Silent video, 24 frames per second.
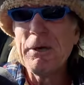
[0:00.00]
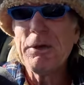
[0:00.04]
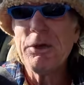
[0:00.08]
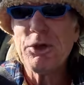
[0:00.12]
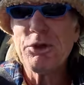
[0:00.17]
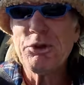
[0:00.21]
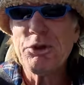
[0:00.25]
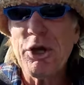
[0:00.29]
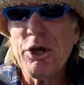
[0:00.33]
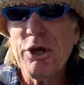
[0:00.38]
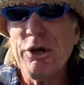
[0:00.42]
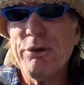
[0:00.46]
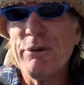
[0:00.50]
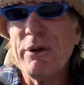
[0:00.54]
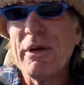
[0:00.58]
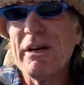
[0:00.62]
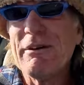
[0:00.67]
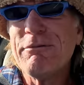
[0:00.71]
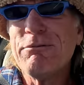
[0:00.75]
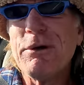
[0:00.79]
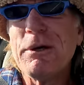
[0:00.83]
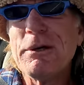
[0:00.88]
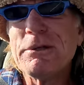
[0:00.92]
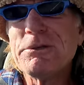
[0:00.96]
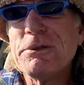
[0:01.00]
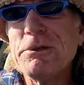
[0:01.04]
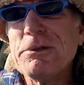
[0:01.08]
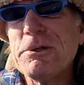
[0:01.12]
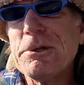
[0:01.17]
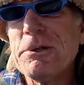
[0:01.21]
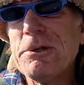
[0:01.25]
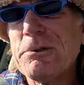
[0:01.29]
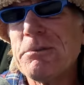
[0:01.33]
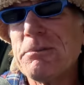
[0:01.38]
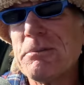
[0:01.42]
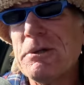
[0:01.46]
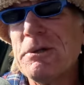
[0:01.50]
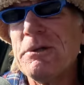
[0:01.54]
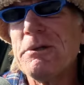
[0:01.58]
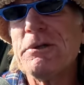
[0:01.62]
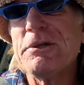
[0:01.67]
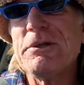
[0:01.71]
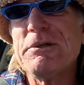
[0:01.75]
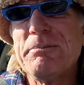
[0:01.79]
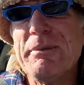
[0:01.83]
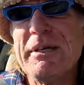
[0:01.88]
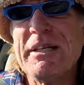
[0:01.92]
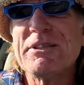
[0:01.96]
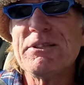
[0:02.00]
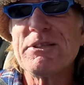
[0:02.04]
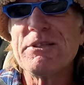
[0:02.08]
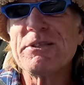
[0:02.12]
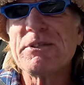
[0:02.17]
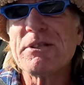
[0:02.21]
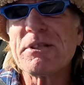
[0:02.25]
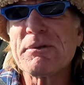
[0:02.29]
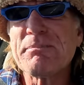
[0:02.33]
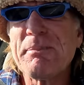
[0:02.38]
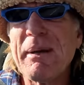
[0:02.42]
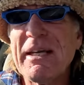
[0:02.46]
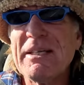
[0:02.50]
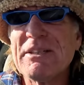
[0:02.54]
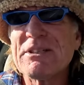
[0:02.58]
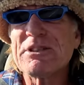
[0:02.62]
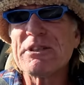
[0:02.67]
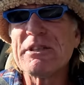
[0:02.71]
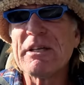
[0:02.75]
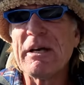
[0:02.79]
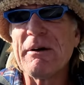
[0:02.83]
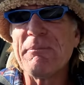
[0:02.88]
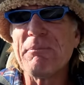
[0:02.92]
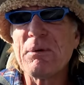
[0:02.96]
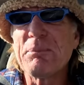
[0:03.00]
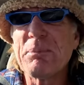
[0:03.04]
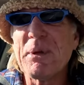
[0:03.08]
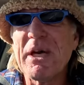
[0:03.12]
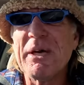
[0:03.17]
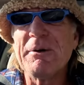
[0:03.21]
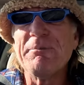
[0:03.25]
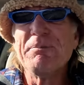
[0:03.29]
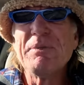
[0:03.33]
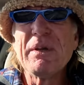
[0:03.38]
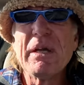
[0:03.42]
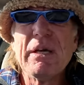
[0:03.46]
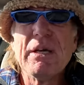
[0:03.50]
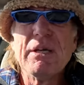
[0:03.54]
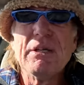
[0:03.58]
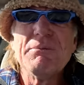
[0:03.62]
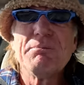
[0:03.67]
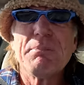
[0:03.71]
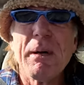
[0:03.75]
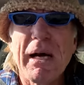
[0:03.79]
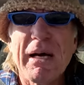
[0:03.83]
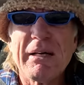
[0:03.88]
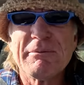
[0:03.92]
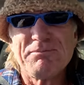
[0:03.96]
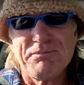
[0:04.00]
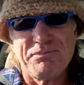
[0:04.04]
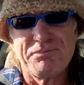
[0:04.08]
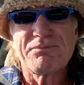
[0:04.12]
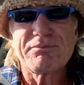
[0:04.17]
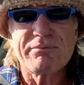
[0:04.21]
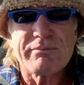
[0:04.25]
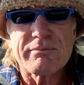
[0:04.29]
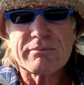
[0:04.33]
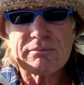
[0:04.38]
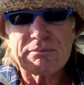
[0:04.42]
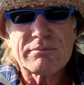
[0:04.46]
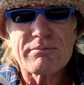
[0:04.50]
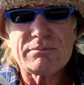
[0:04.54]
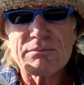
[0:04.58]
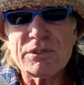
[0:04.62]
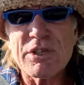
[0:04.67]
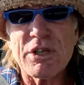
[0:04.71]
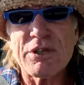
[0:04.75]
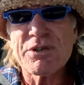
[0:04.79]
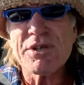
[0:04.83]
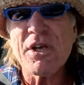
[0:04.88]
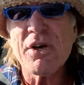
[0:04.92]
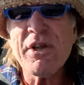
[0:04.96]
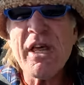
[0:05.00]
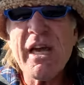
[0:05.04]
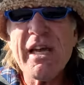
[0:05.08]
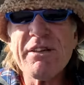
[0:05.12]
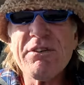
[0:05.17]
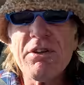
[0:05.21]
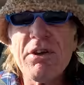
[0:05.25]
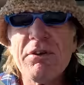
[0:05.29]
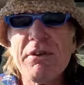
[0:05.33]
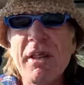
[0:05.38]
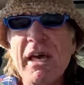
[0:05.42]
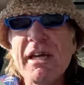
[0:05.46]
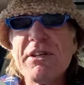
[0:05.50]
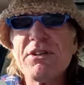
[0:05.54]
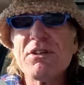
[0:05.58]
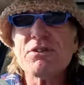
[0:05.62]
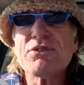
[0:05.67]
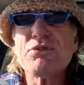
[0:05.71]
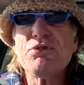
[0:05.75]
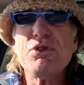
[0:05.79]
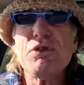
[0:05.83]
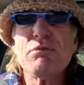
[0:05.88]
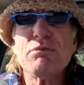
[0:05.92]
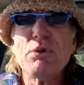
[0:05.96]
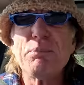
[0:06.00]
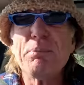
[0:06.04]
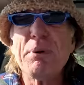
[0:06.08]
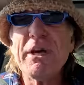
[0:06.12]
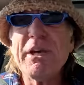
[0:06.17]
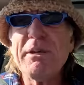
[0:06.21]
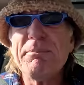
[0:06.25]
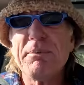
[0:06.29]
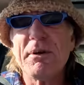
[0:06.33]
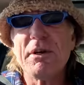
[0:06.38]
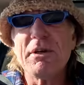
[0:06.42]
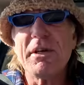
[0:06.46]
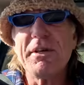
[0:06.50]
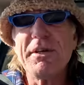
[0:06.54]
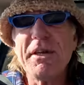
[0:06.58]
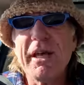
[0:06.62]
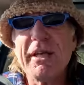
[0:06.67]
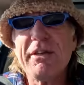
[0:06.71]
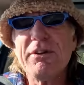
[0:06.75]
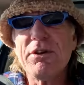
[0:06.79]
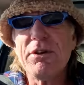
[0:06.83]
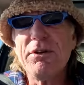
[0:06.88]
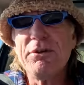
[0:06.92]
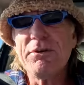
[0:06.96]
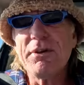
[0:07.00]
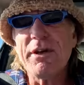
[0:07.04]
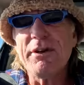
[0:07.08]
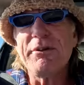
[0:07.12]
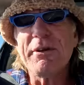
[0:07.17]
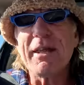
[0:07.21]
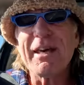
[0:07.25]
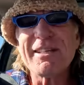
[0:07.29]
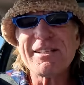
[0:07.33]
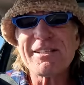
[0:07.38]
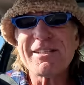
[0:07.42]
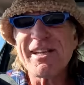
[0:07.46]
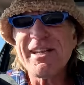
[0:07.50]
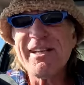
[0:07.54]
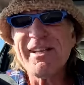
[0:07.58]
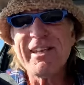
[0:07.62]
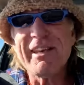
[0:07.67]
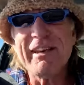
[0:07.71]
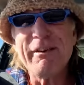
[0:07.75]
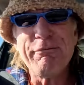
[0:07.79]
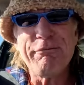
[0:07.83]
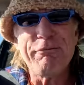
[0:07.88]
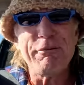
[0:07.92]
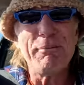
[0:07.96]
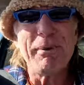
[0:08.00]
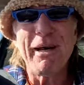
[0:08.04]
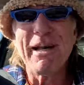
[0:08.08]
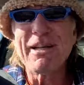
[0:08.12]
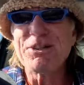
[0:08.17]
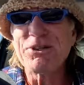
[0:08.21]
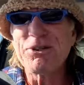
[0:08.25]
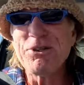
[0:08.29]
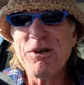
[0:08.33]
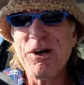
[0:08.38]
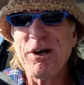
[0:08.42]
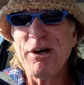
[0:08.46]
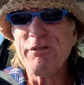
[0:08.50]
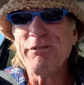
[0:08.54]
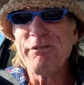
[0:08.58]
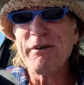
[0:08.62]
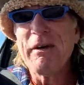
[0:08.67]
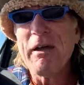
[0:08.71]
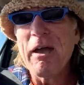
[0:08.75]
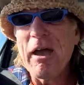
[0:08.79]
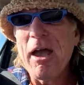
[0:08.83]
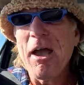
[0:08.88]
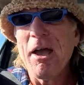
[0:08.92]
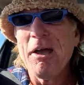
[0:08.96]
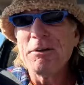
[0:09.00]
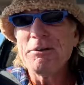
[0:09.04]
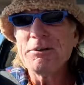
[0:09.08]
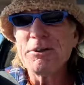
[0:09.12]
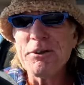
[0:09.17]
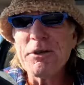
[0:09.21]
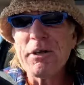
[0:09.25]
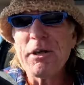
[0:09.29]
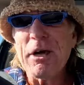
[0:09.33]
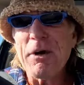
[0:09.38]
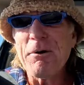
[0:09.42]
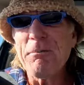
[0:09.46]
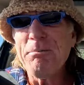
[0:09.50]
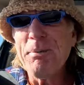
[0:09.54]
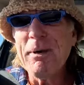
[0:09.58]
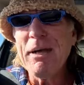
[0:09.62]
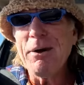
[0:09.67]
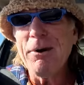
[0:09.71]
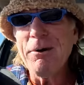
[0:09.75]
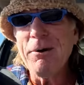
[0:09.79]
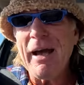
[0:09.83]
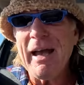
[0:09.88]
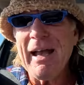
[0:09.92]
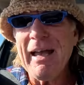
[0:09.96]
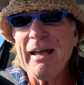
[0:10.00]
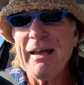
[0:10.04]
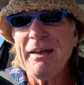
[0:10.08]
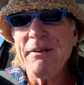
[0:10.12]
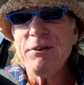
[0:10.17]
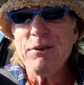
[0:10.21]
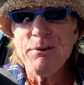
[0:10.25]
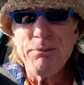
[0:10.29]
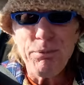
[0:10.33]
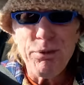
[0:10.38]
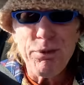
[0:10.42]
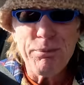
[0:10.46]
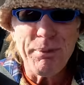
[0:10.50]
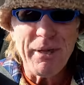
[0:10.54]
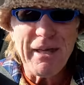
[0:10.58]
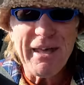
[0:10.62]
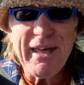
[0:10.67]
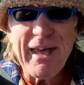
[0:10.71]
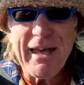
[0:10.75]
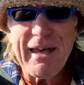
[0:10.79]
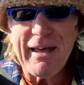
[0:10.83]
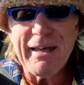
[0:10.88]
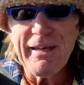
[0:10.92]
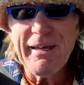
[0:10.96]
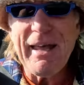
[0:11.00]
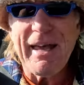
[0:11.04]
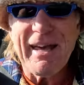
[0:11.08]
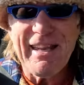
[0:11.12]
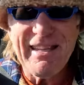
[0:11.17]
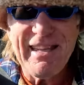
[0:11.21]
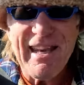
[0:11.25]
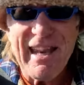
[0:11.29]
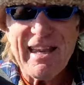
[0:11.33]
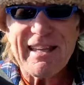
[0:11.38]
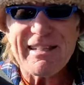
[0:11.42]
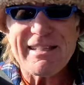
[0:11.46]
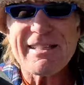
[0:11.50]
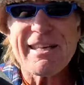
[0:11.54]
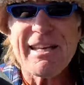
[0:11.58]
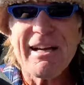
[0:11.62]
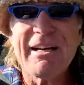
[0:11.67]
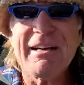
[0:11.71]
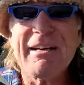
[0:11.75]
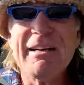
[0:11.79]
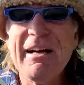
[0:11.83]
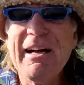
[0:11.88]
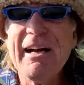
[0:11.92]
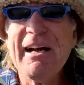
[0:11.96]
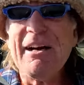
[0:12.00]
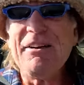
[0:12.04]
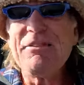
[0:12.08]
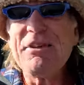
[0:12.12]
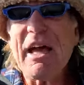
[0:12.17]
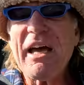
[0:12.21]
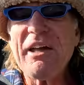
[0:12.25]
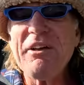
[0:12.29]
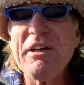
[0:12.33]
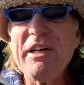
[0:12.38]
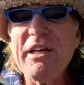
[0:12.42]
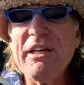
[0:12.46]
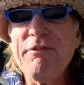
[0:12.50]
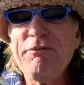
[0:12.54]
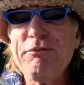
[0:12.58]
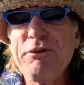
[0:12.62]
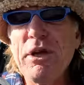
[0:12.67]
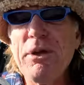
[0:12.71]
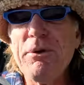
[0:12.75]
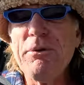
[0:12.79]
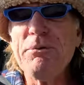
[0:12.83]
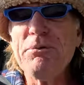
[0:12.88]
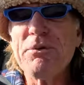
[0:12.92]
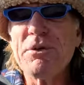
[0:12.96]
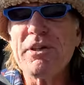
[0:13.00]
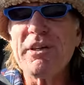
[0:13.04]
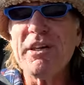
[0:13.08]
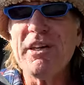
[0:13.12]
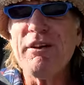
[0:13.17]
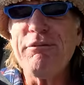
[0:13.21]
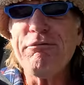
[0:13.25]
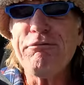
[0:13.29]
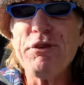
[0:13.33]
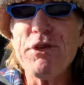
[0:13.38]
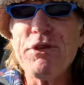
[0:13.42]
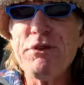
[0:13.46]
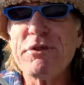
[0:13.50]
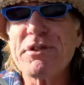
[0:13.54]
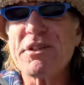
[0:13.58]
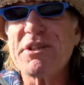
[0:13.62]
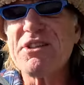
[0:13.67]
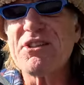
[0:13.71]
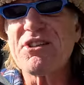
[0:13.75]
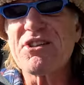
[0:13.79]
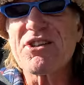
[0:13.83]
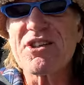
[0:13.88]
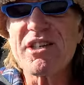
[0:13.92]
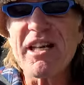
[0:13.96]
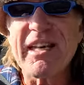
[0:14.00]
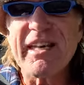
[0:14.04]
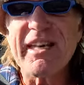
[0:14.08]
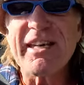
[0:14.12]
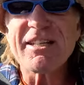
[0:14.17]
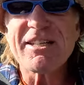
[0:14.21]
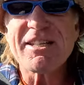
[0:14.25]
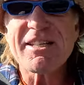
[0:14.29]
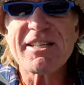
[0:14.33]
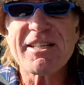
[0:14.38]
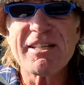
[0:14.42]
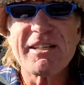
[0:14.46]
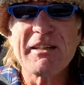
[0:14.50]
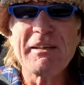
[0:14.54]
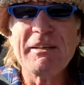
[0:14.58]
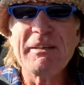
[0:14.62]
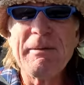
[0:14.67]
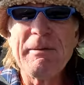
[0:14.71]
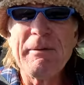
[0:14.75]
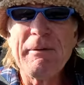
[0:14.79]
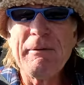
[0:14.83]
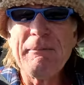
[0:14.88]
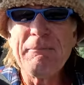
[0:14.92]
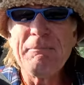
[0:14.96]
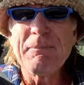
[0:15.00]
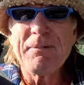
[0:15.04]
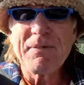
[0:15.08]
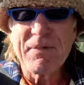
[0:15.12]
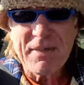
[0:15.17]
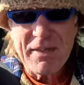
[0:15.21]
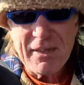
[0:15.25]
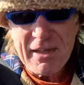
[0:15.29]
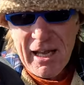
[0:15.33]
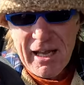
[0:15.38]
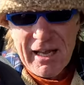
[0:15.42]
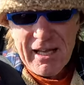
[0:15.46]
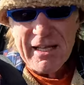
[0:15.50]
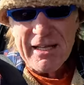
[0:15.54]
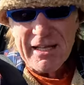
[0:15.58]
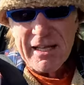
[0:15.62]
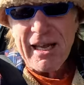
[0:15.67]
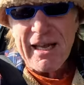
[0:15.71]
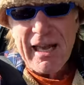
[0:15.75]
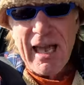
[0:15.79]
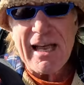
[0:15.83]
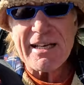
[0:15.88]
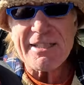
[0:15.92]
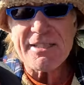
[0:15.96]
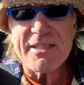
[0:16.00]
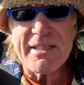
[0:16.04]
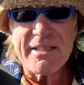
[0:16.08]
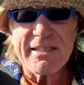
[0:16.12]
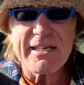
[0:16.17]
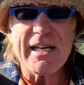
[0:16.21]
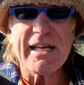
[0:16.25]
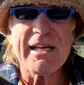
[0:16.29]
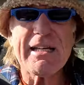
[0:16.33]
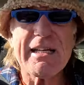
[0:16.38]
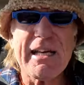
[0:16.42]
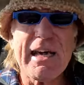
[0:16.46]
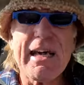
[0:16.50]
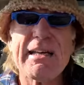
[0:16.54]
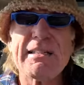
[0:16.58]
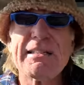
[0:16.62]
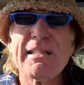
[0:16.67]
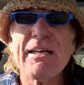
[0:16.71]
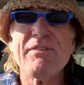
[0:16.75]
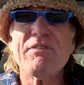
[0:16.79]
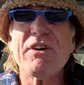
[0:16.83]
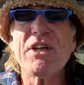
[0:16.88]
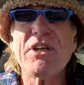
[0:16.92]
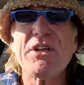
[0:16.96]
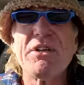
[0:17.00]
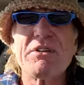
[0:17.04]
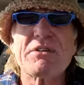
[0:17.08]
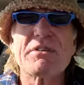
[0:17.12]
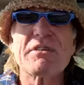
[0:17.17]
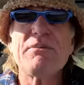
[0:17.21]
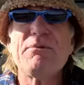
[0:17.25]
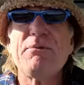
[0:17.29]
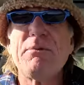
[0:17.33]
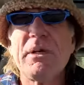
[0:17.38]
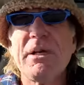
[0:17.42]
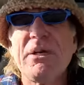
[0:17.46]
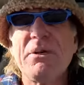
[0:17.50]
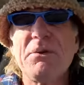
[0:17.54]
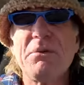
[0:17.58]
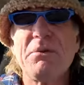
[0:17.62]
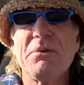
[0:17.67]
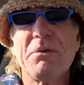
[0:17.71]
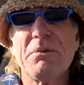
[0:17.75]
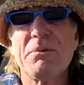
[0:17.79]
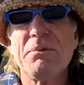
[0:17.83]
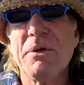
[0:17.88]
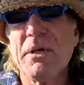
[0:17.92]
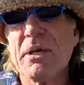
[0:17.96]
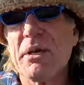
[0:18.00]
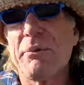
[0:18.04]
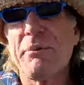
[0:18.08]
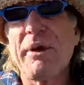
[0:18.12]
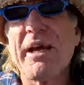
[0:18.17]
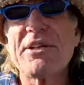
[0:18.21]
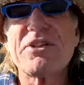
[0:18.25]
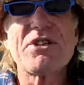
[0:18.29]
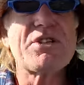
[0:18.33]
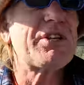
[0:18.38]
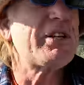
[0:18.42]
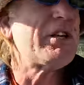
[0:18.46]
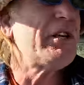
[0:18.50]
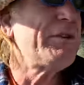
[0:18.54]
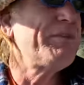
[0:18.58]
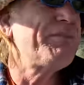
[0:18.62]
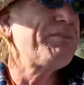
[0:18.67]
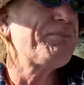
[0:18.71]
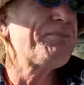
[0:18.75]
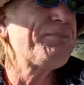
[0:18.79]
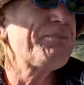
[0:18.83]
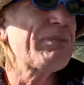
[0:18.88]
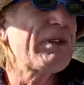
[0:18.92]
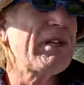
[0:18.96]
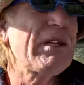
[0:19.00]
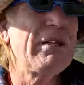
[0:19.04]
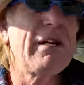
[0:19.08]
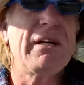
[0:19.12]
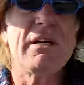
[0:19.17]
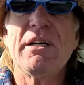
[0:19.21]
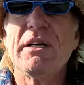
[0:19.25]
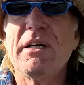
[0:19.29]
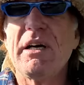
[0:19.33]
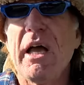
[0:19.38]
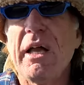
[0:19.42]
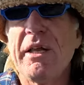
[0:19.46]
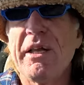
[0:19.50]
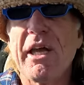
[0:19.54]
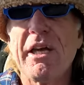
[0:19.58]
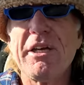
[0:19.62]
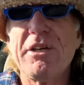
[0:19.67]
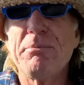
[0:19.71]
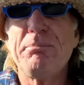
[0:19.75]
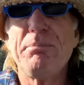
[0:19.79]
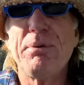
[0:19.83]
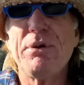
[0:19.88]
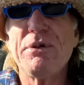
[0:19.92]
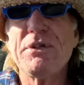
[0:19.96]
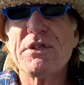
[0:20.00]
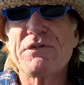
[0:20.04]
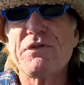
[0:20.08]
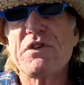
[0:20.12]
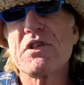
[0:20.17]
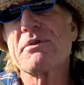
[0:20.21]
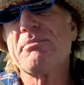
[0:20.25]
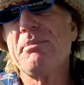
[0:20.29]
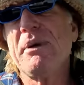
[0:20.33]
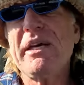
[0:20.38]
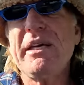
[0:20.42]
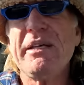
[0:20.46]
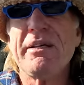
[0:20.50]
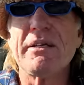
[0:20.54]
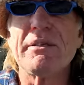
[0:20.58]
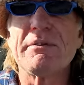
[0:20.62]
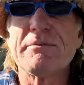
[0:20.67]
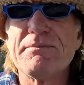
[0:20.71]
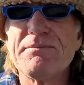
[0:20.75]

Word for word: you do, otherwise you could, you could mess your suspension up a bit. But, so they do, they're just normal people, and they do do, they send the information off to the old bill, and you will be getting a letter now that if you if you consist, they they actually take that as evidence and will will arrest you uh, and get your points for speed.